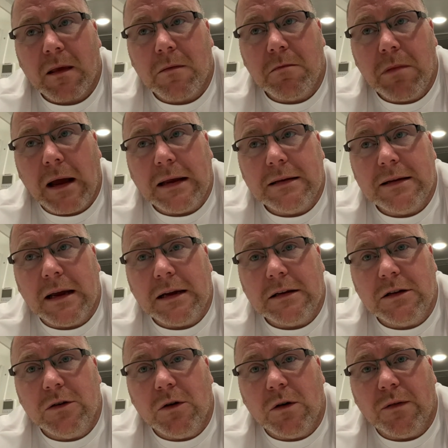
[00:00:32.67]
Might take
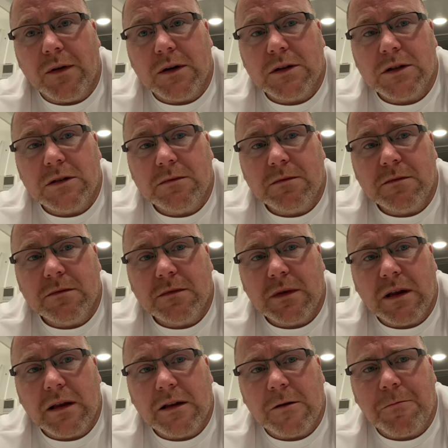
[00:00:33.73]
two of us.
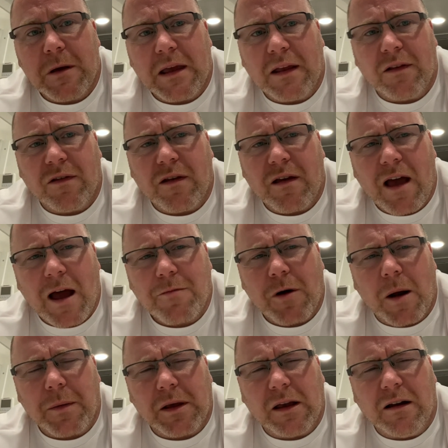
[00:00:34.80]
Depends. I
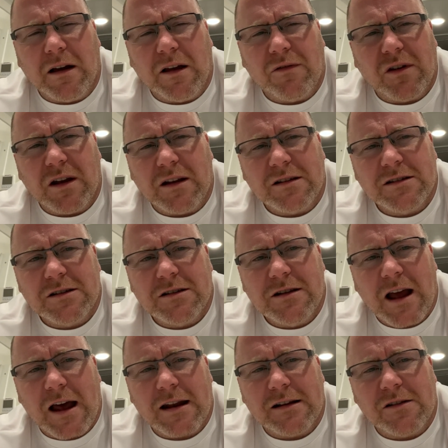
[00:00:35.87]
probably can lift it. It's
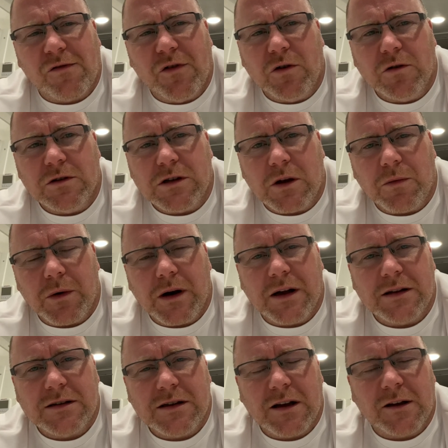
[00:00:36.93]
not as full as it
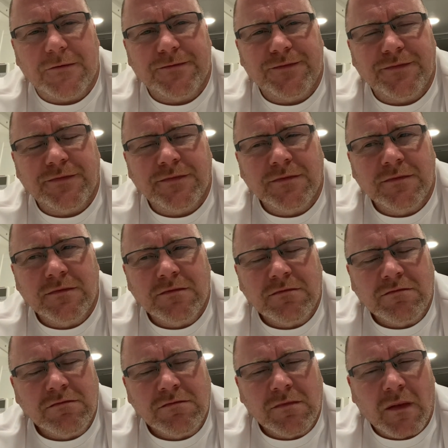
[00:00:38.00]
was, so
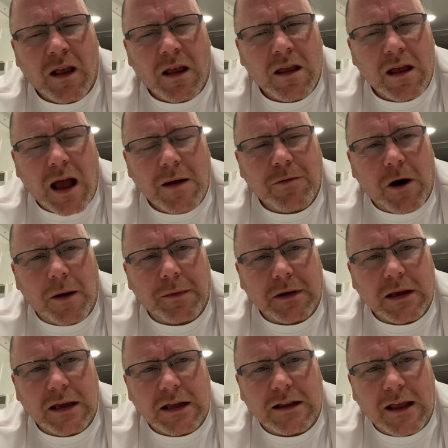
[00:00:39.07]
I probably
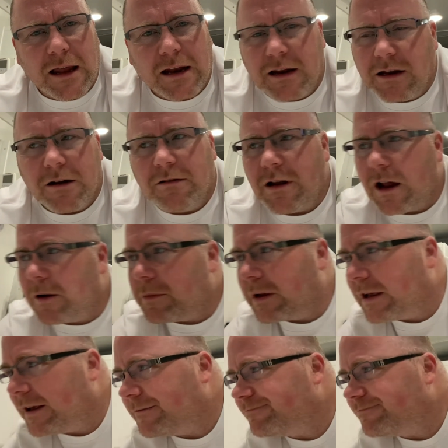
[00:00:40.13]
could get that in here. Not a biggie.